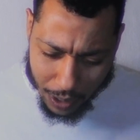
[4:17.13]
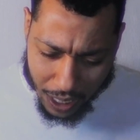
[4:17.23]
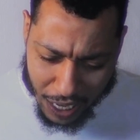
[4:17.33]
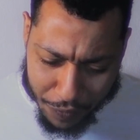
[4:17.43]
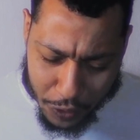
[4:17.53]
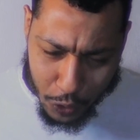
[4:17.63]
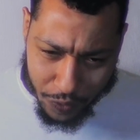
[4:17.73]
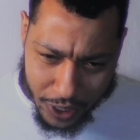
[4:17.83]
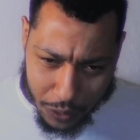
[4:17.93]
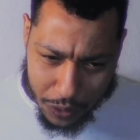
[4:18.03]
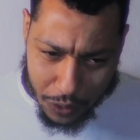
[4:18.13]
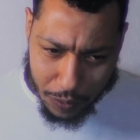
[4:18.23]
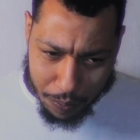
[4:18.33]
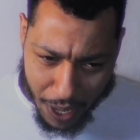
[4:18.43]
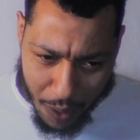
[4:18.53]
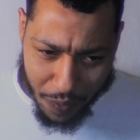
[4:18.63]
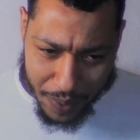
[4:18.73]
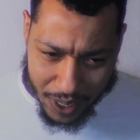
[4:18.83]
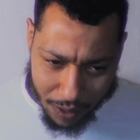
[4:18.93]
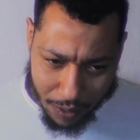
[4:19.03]
I'll have a new video soon. Bear with
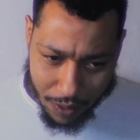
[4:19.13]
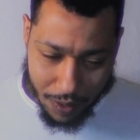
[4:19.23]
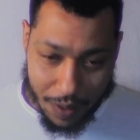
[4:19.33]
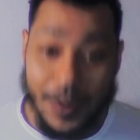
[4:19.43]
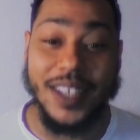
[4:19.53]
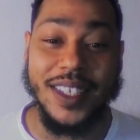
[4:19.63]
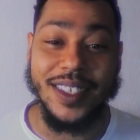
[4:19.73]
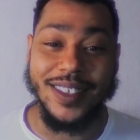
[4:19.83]
me. Blessings.